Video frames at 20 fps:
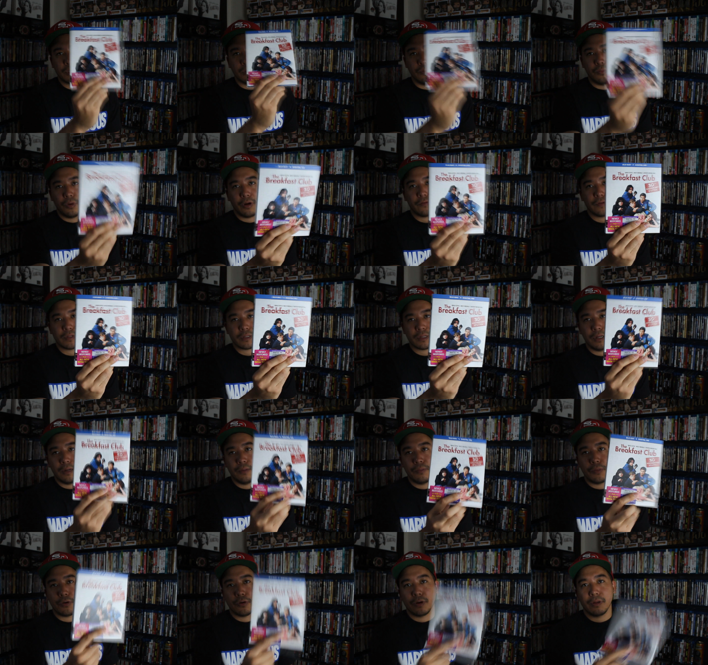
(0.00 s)
So Breakfast
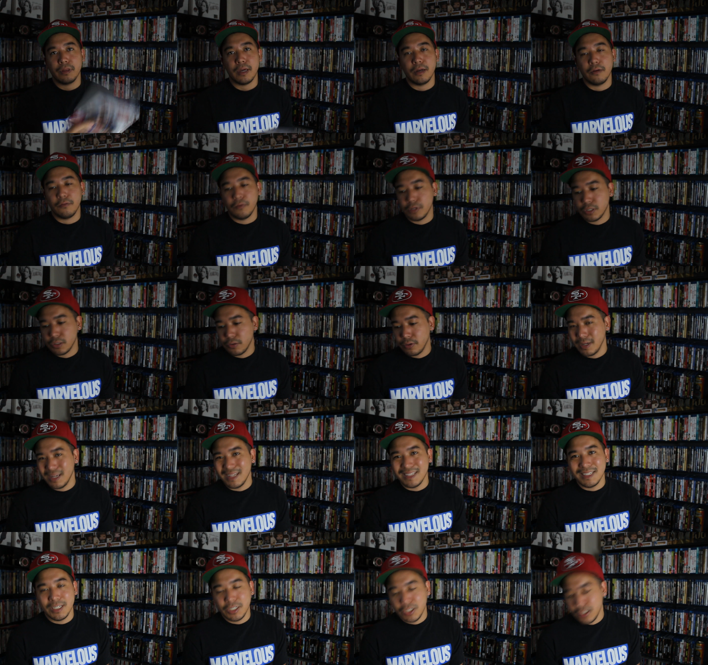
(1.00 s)
Club 30th Anniversary
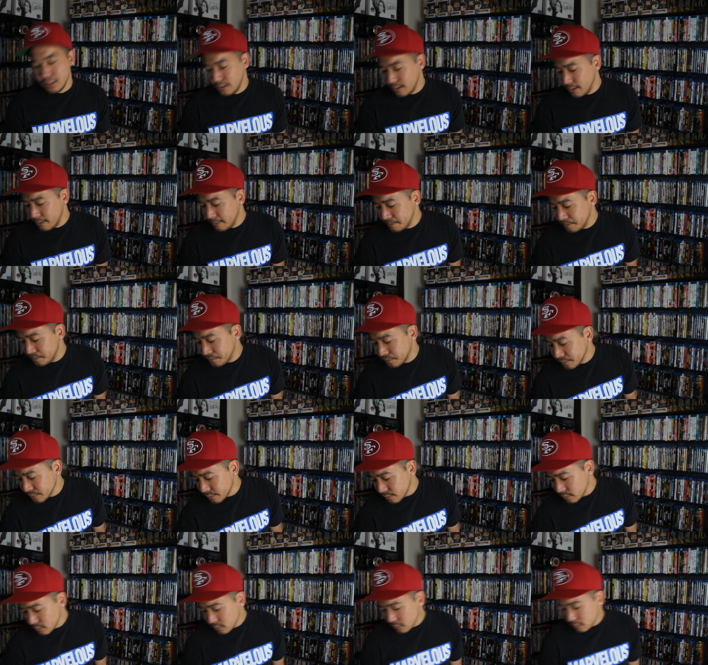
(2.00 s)
Edition.
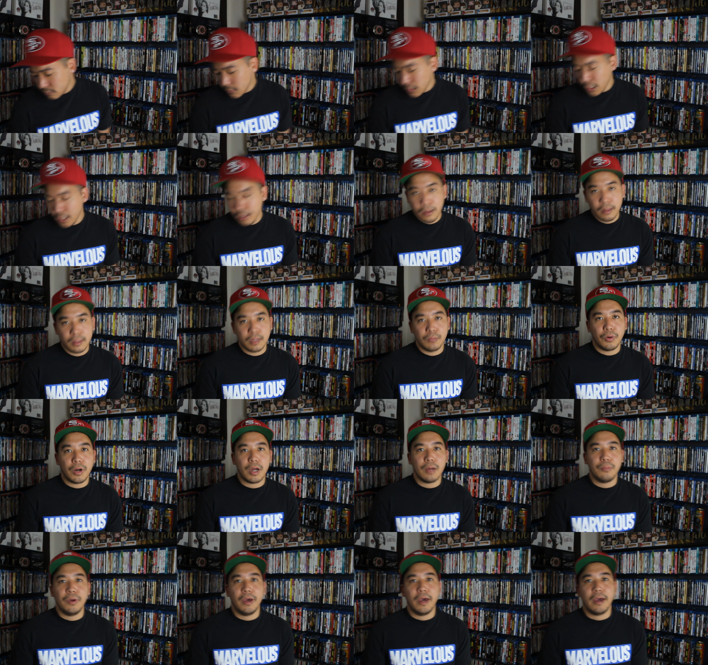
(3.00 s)
The
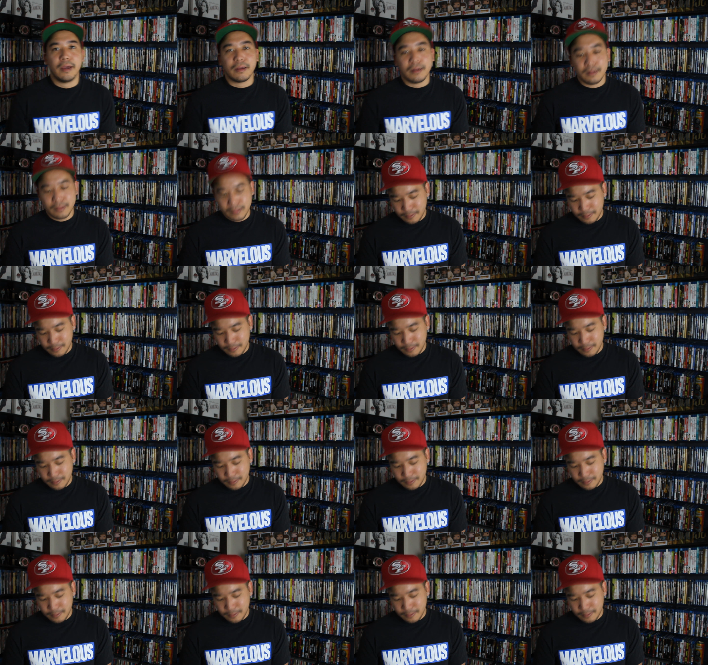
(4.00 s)
Brat Pack.